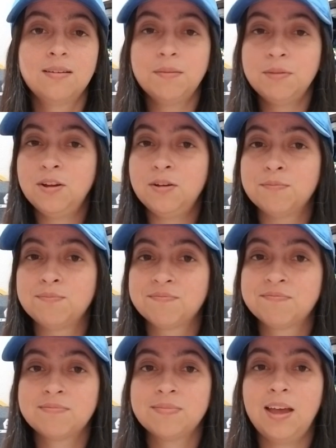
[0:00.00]
Let me know.
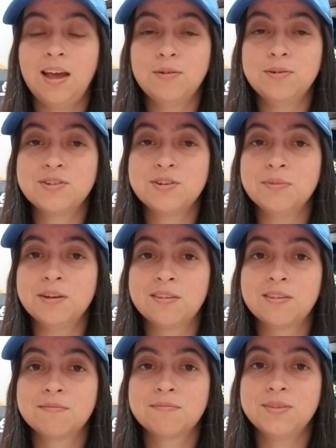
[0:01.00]
How was your
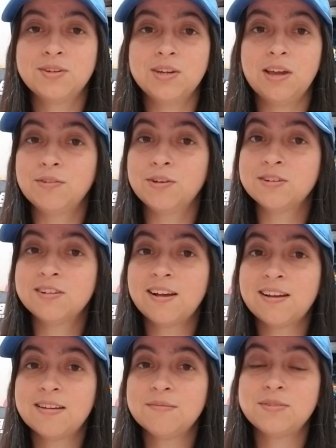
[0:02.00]
month? Did you have a good
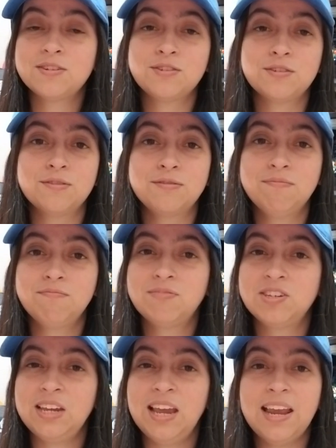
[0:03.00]
time? Did you
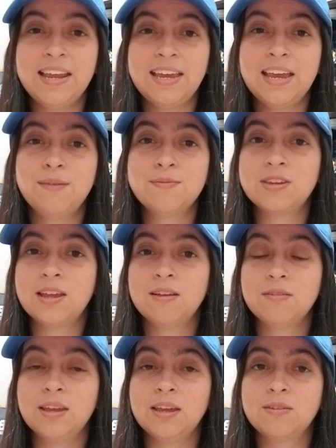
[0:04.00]
see any games
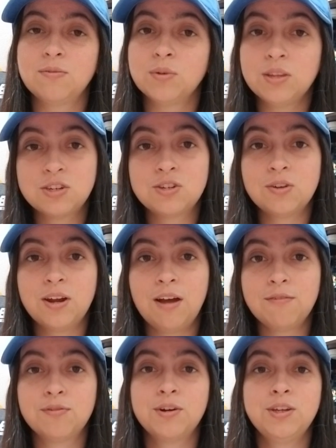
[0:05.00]
that, like, really stood
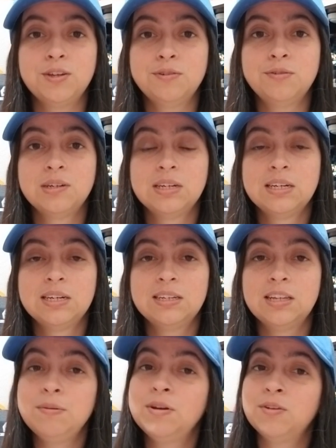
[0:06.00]
out for you?
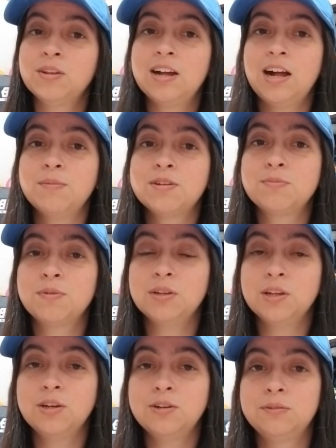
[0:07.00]
Let me know in the comments
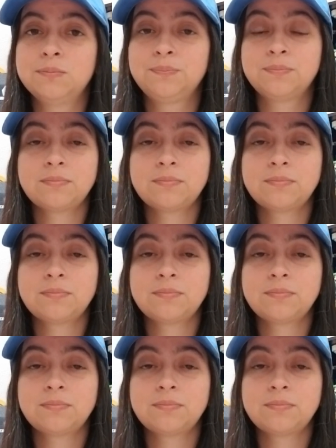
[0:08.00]
below.